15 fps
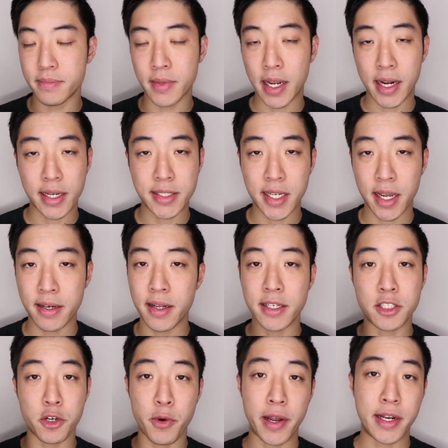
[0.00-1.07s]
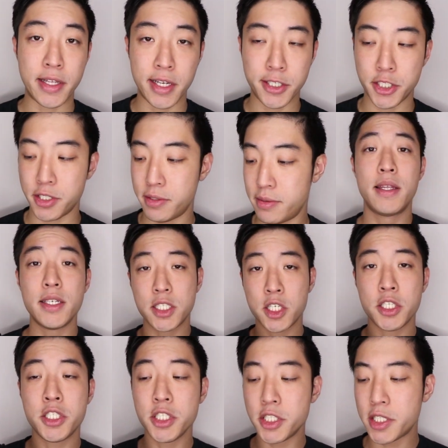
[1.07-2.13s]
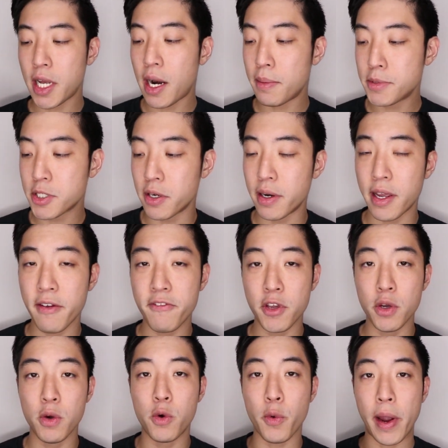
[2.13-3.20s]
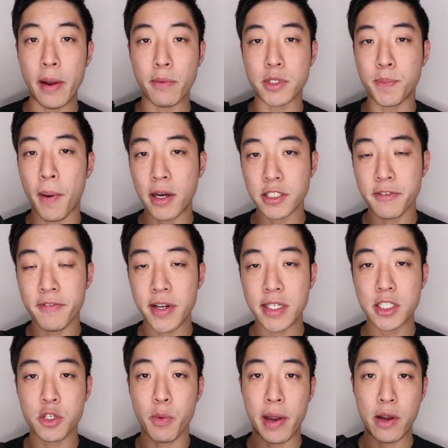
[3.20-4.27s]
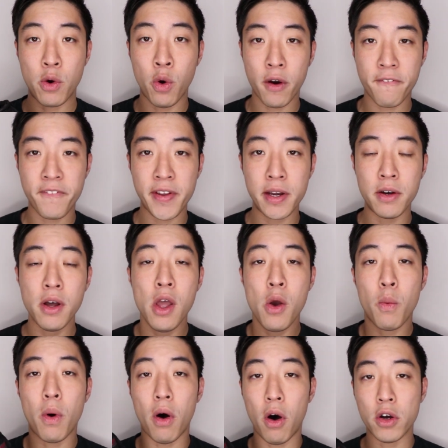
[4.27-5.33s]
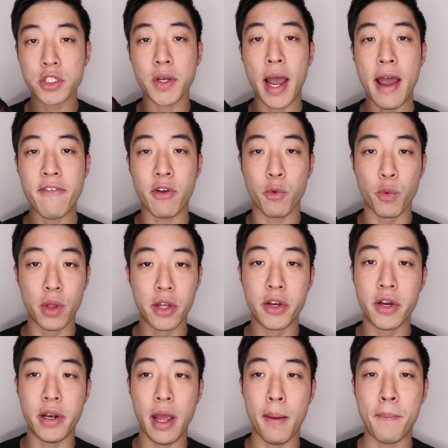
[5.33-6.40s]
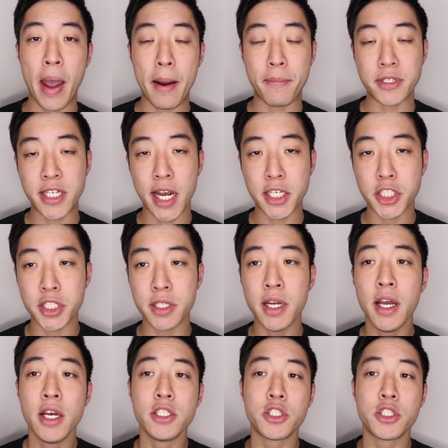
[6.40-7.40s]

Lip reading: like I said, it's a great addition. This cushion setup is gonna give you great responsiveness, great court feel, while also having really good impact protection.